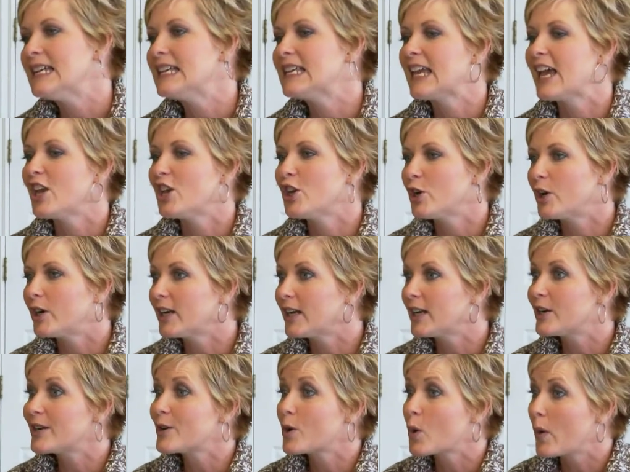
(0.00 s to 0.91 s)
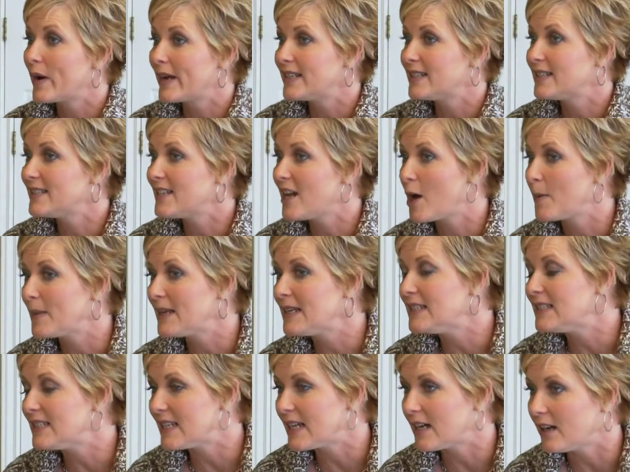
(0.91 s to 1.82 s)
Okay, you're going to tell
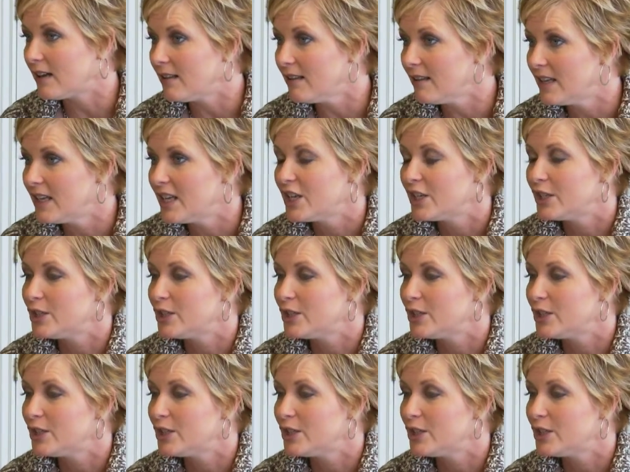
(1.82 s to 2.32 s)
me deal.